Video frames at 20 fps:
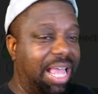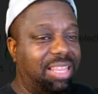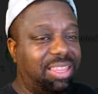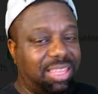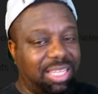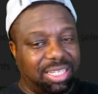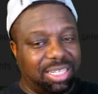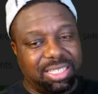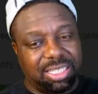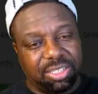I
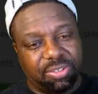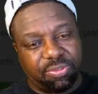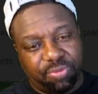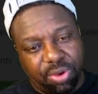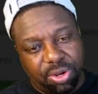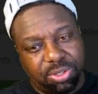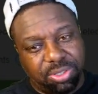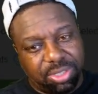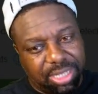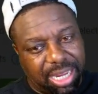think this
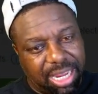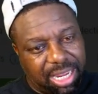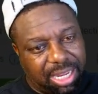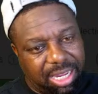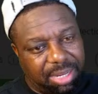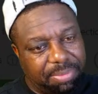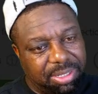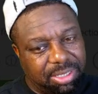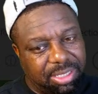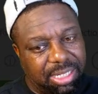first
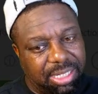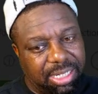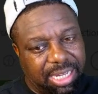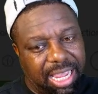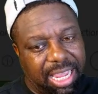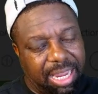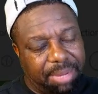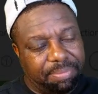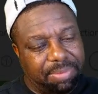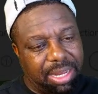game is the
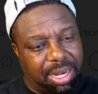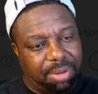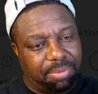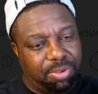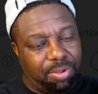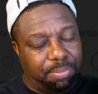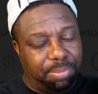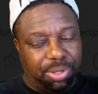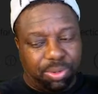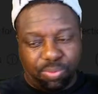game that
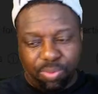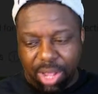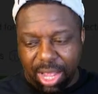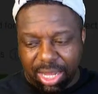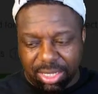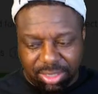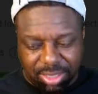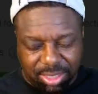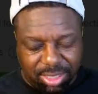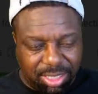I'm going to be
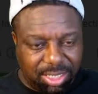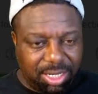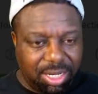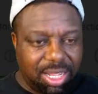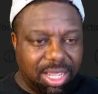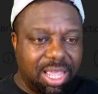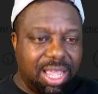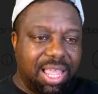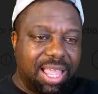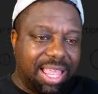watching,
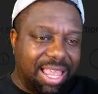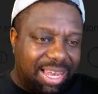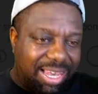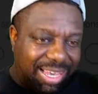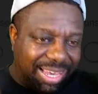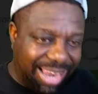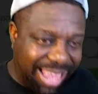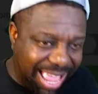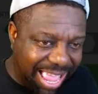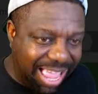
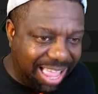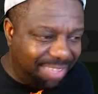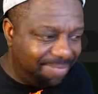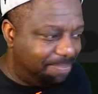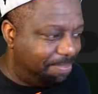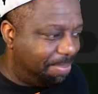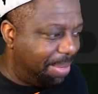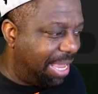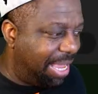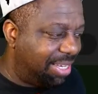
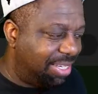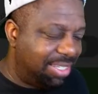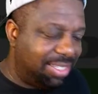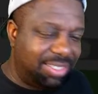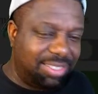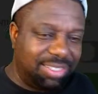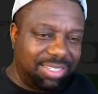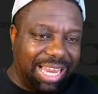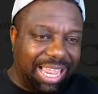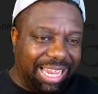live
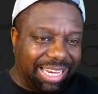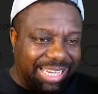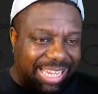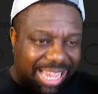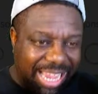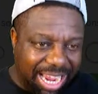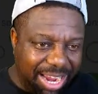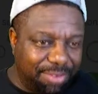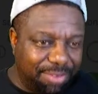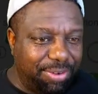betting, like
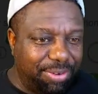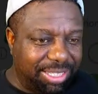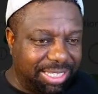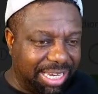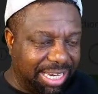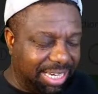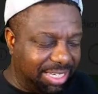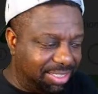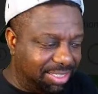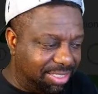
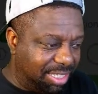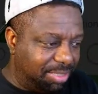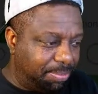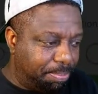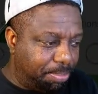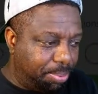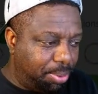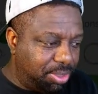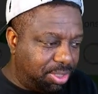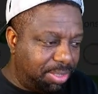everything,
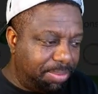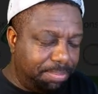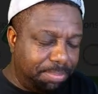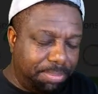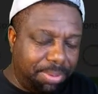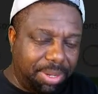just pushing